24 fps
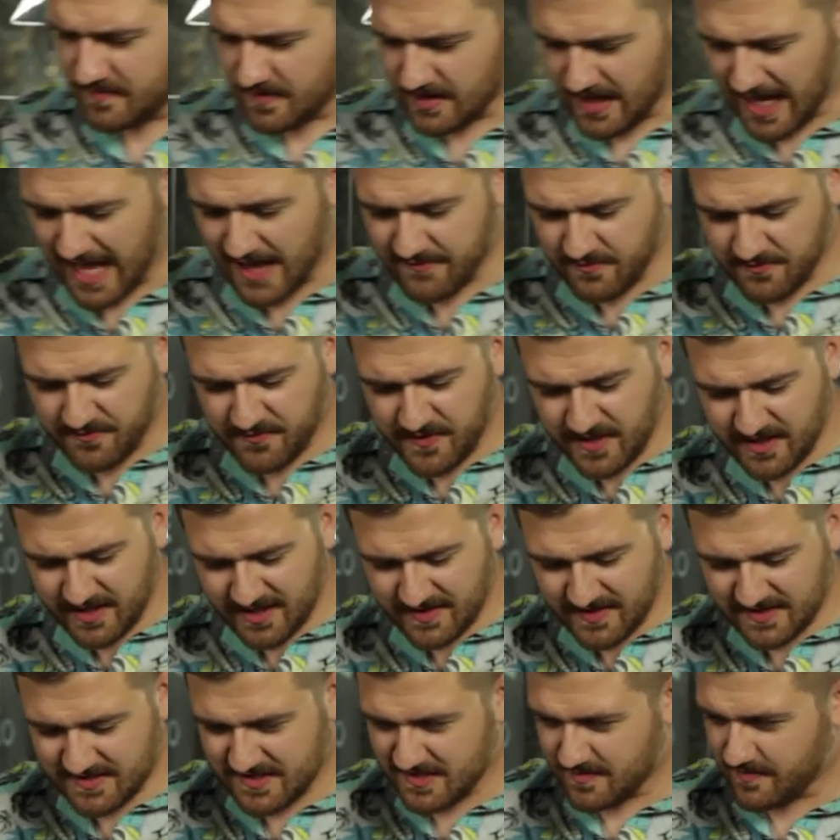I have a
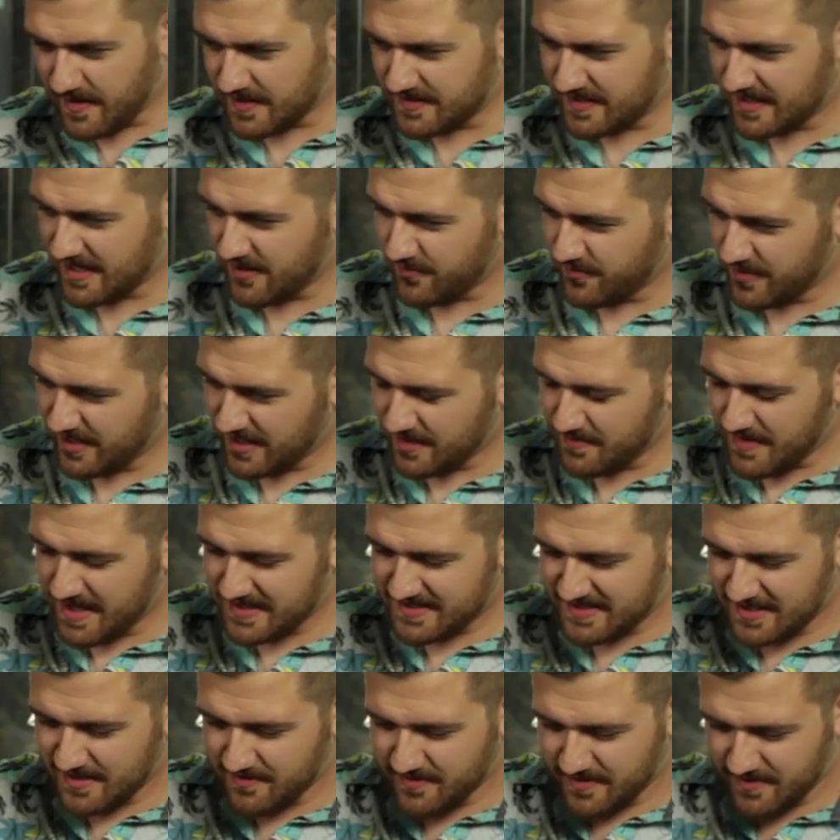feeling this is about to get really
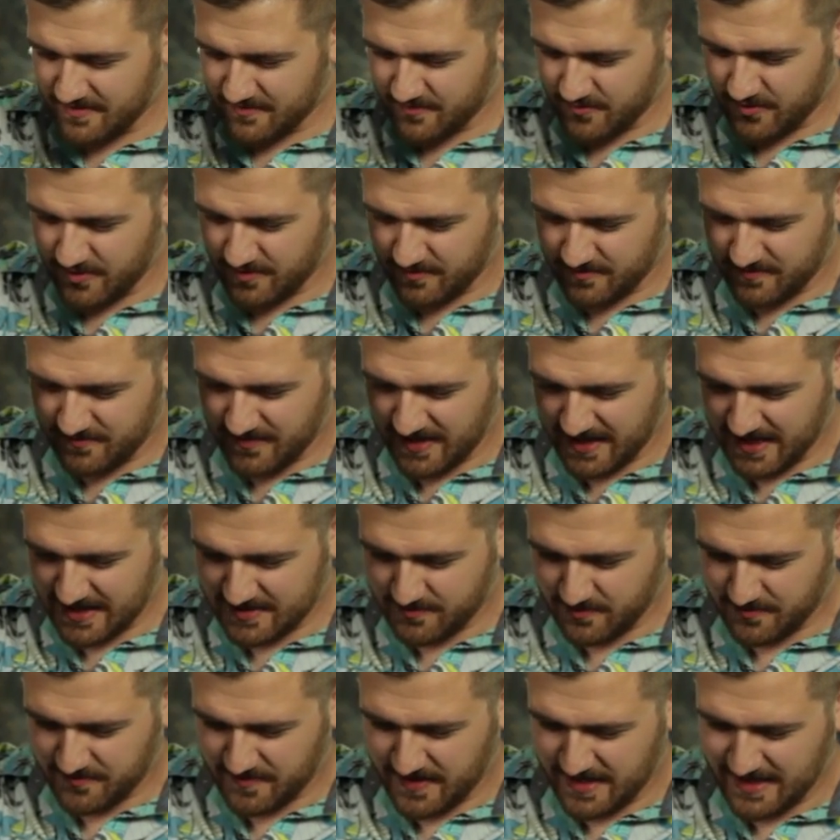messy, but we'll, I guess
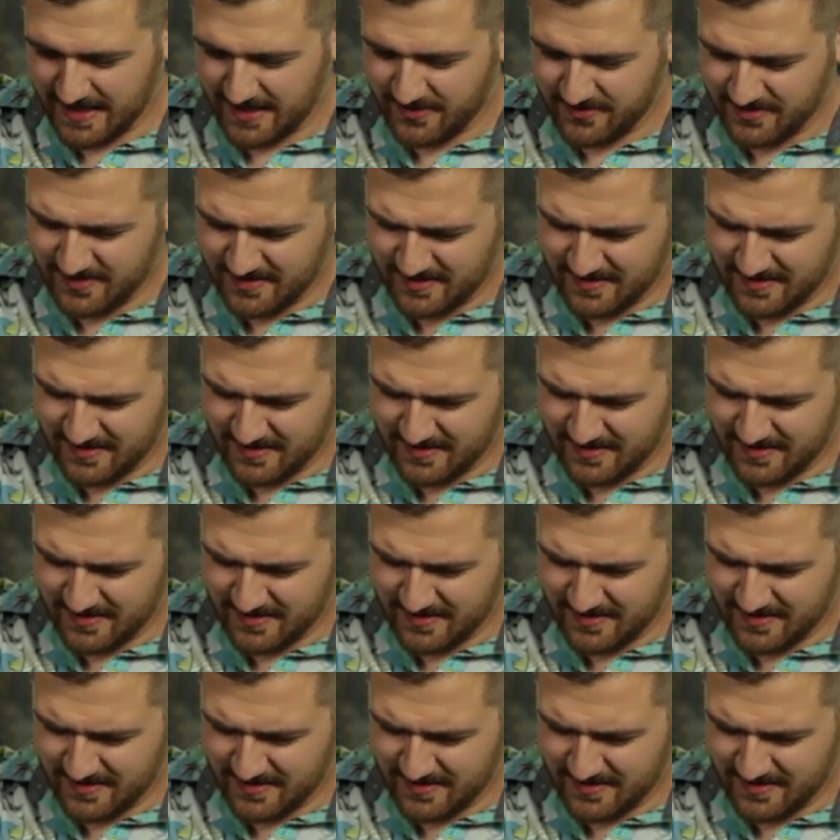we'll find out.